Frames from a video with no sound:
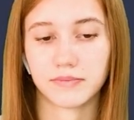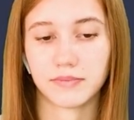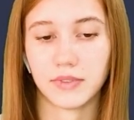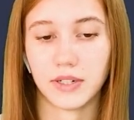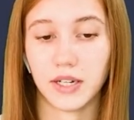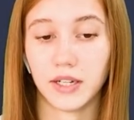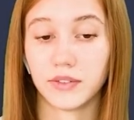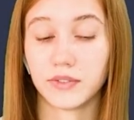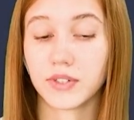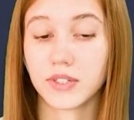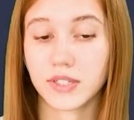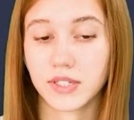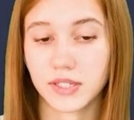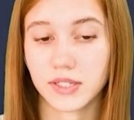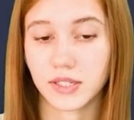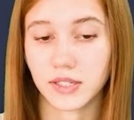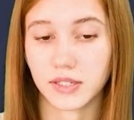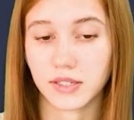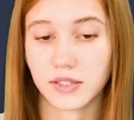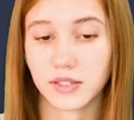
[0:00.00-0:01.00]
at
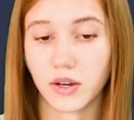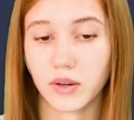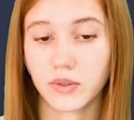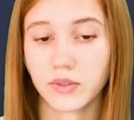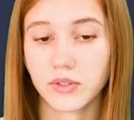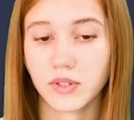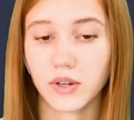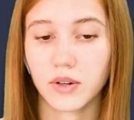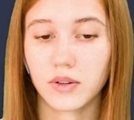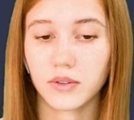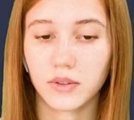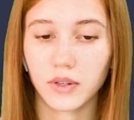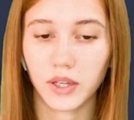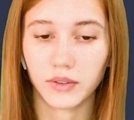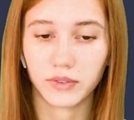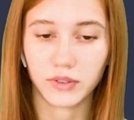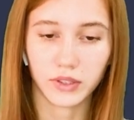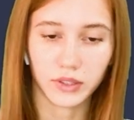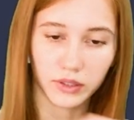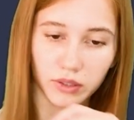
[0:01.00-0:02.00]
resistance. Also,
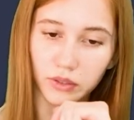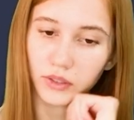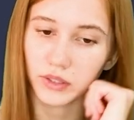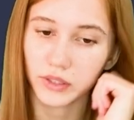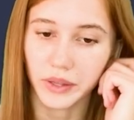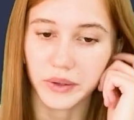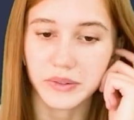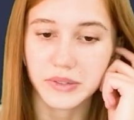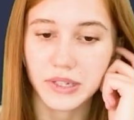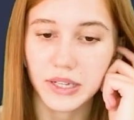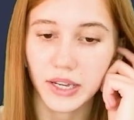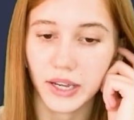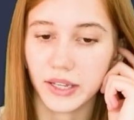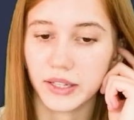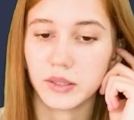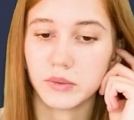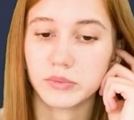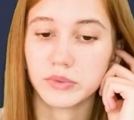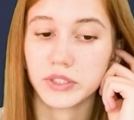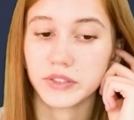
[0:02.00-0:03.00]
if you look closely at
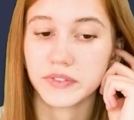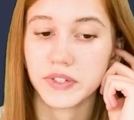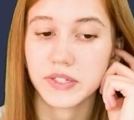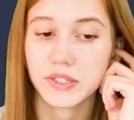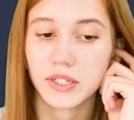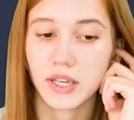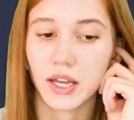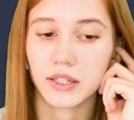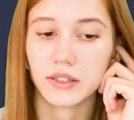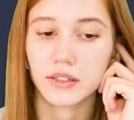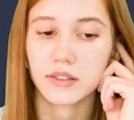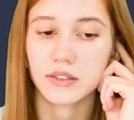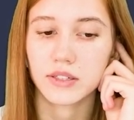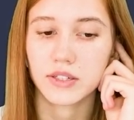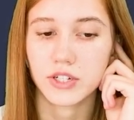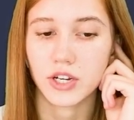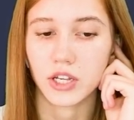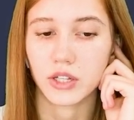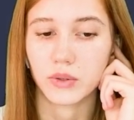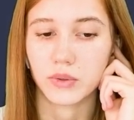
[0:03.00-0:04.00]
the previous candle, the
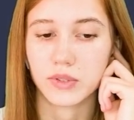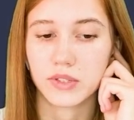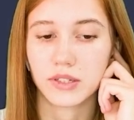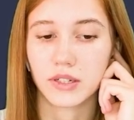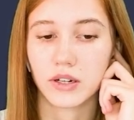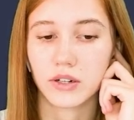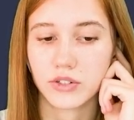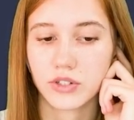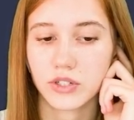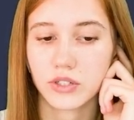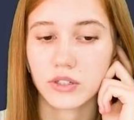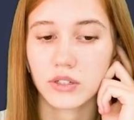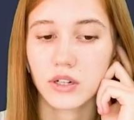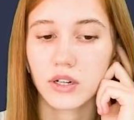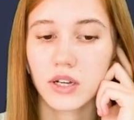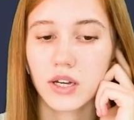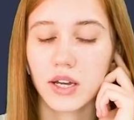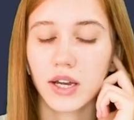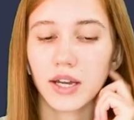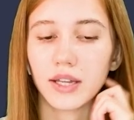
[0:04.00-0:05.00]
shadow is larger
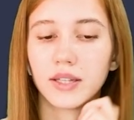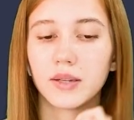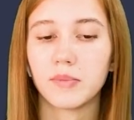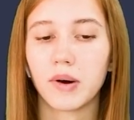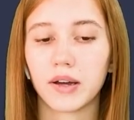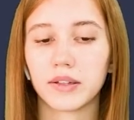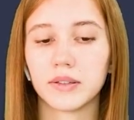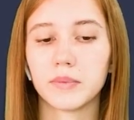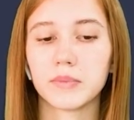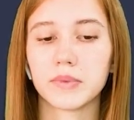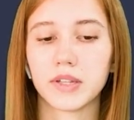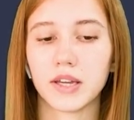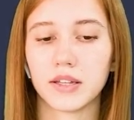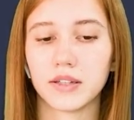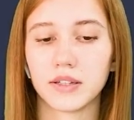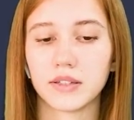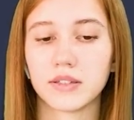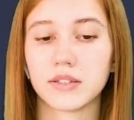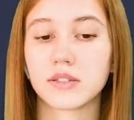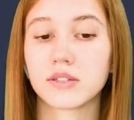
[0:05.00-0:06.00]
at the bottom than
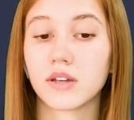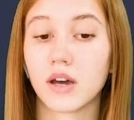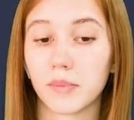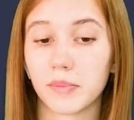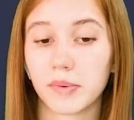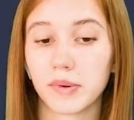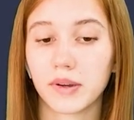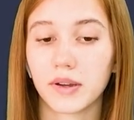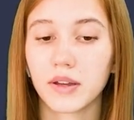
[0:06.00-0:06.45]
at the top.